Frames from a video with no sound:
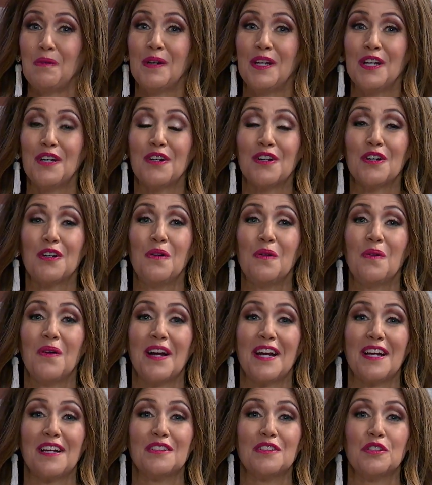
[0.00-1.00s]
We are
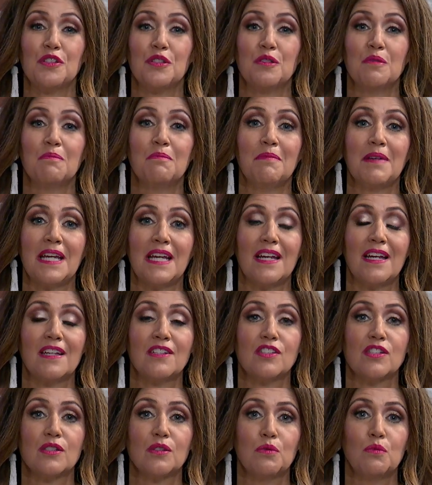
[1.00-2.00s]
going to
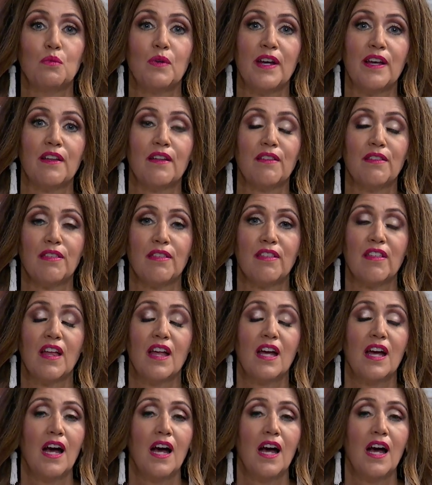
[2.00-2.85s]
meet with